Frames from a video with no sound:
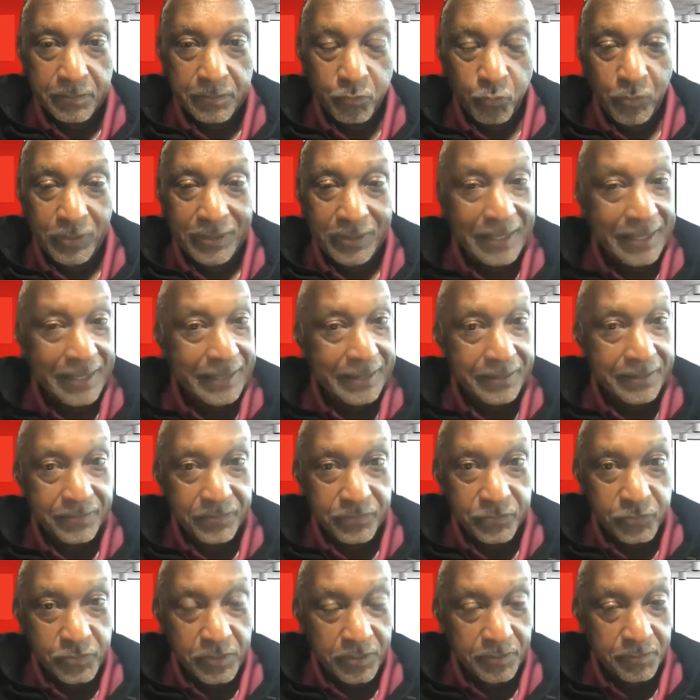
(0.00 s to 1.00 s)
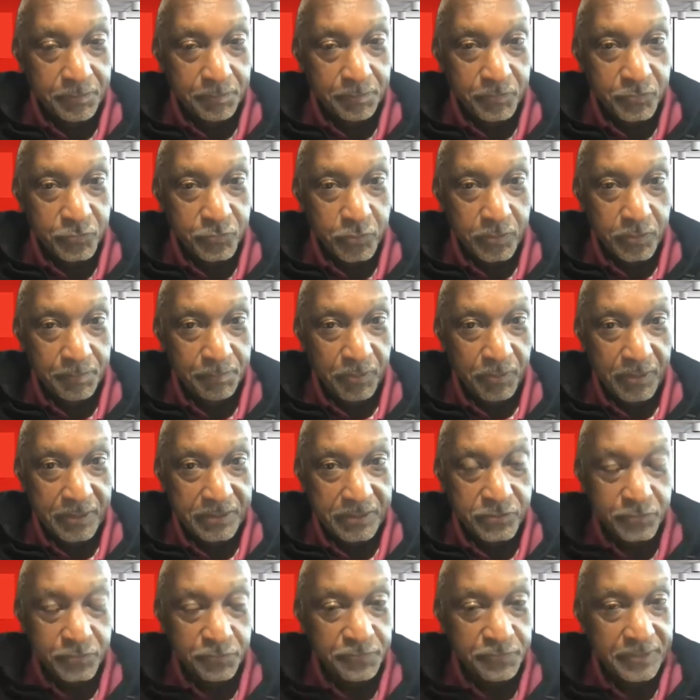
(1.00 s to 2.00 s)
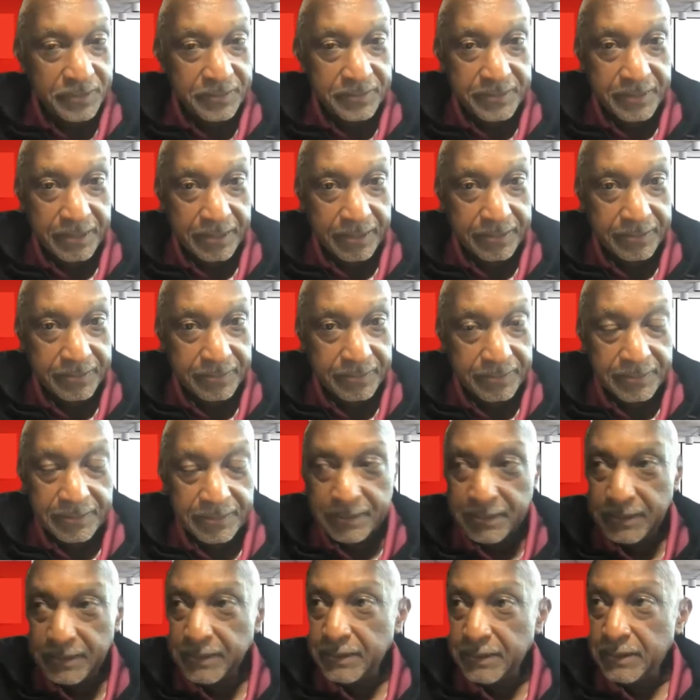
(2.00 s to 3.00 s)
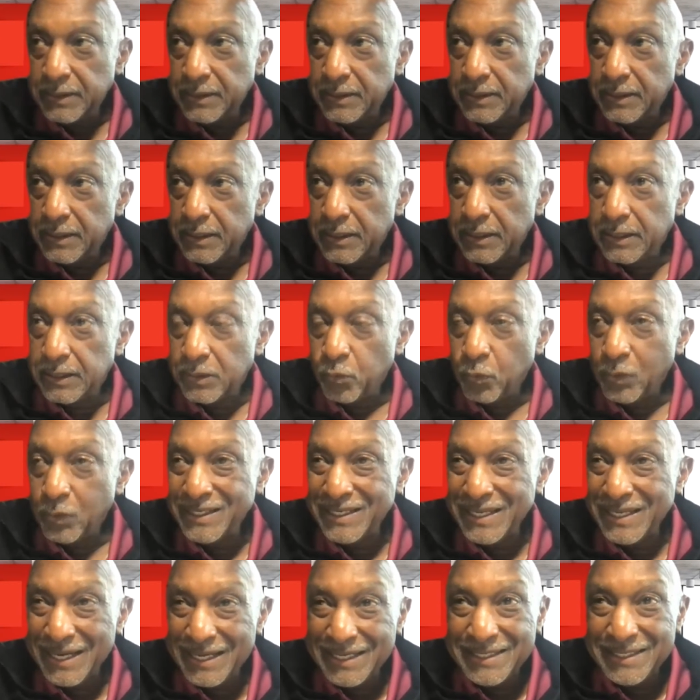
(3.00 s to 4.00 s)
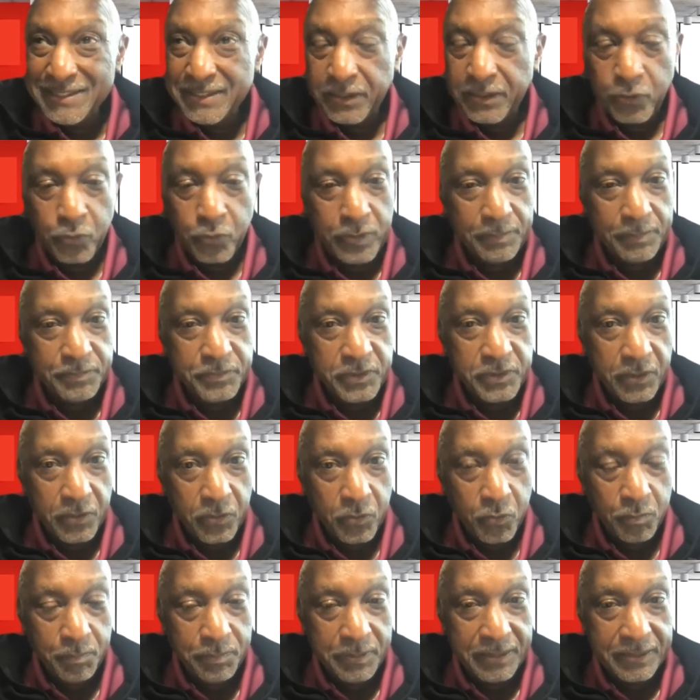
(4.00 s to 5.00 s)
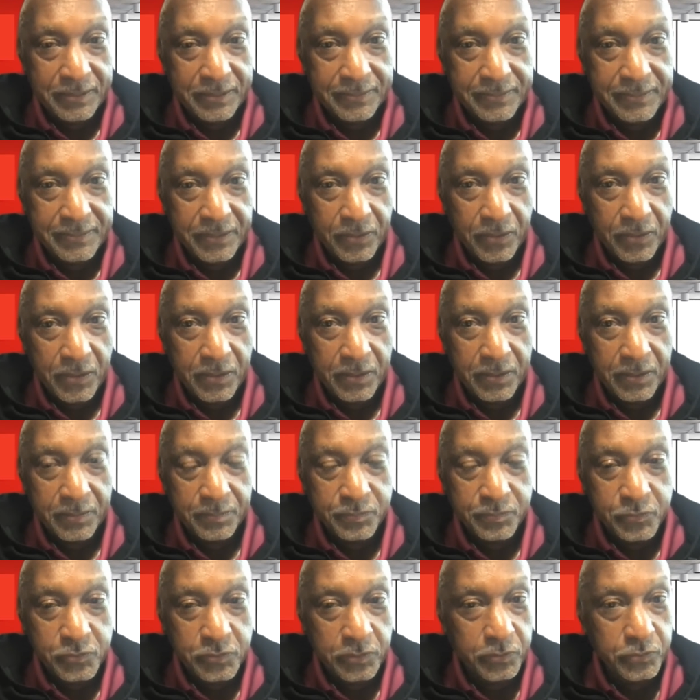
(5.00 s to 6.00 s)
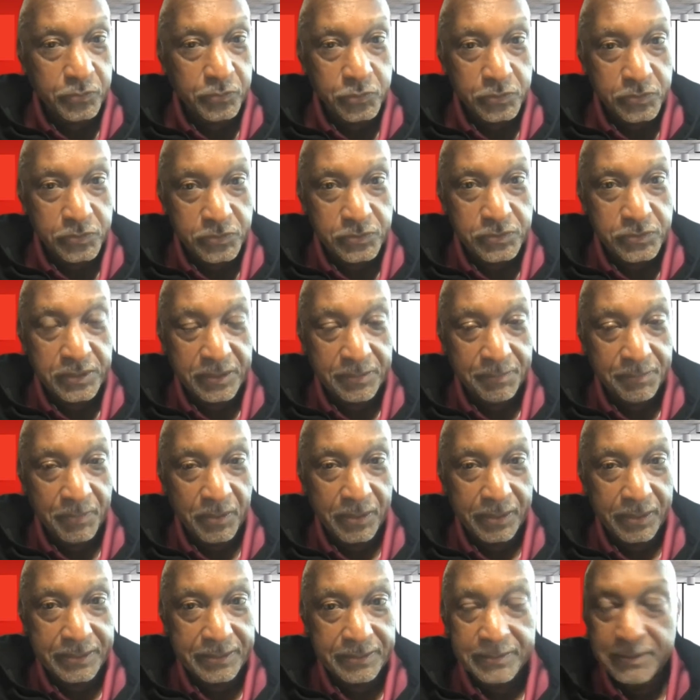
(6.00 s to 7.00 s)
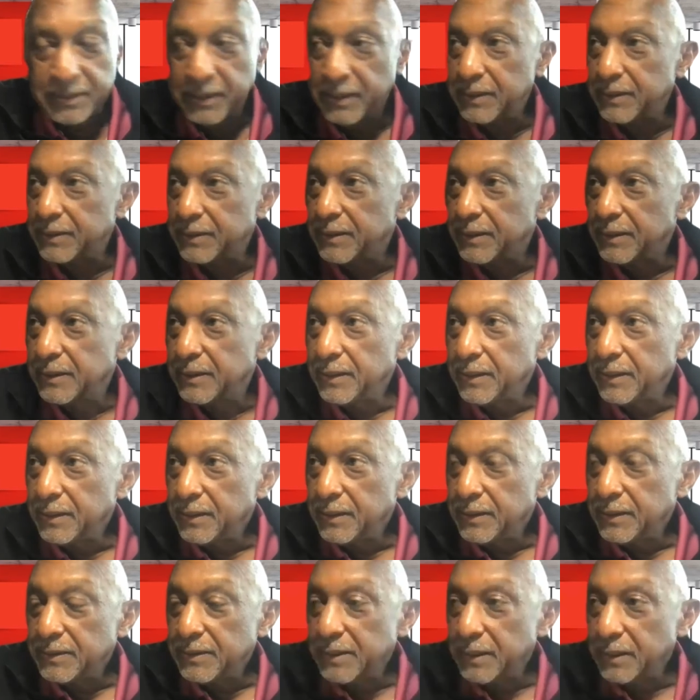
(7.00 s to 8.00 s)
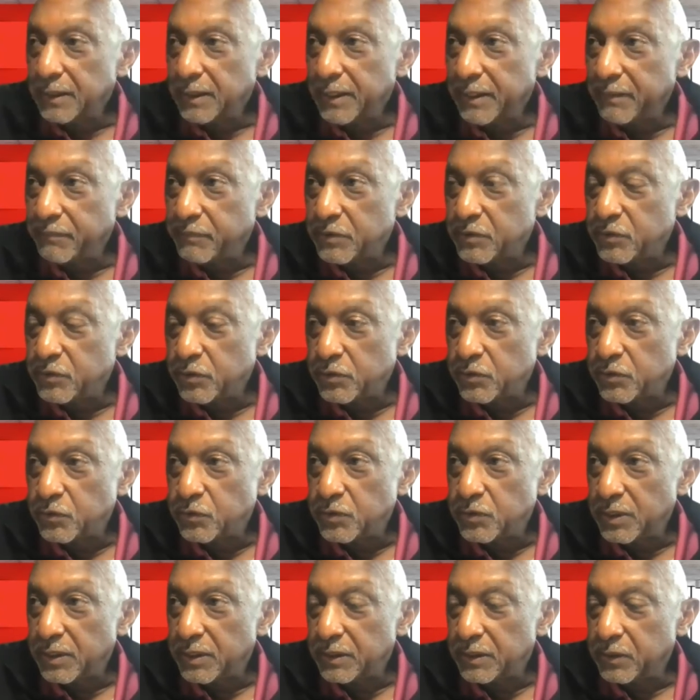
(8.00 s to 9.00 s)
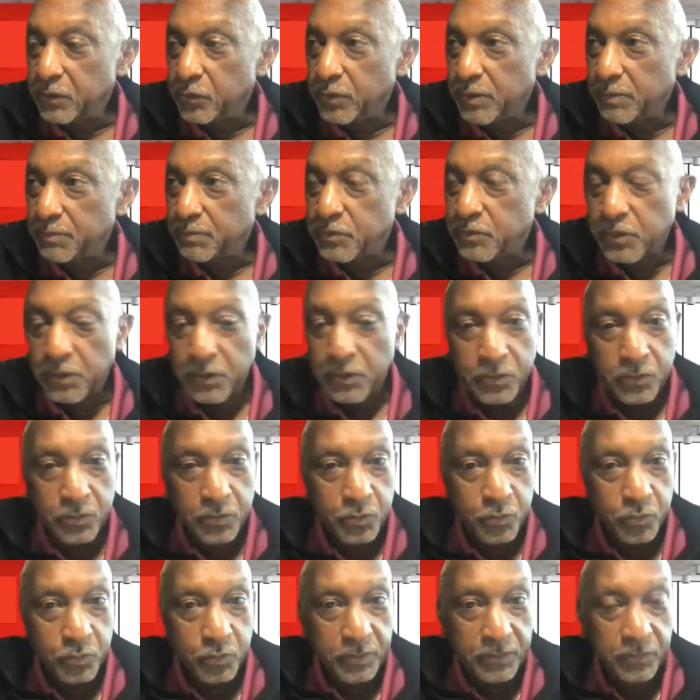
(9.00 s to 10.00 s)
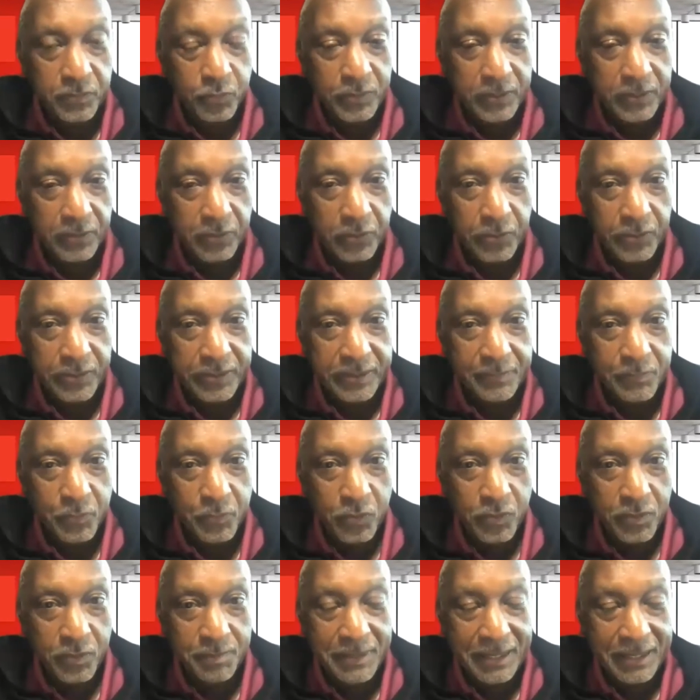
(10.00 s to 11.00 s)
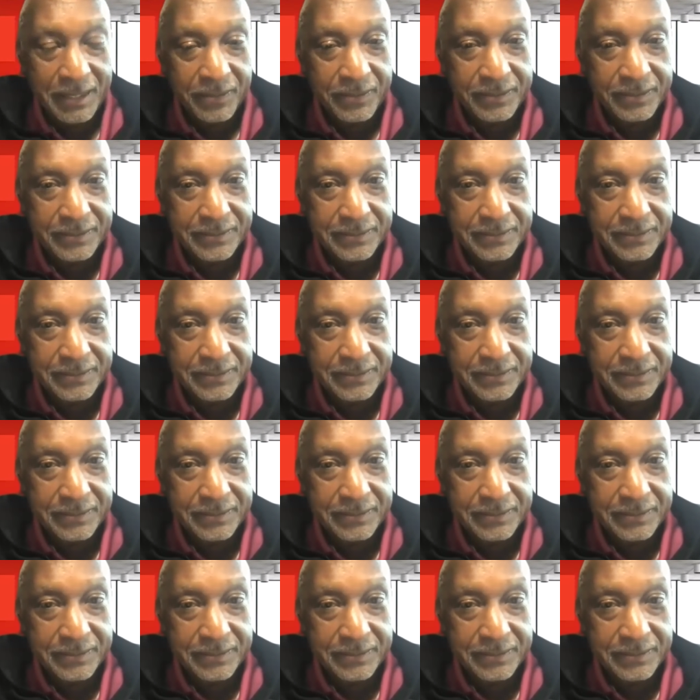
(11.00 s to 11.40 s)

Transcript: We like certain parts of FinTech. We're not into crypto, but there are solutions in the market that leverages crypto. We're learning more about it.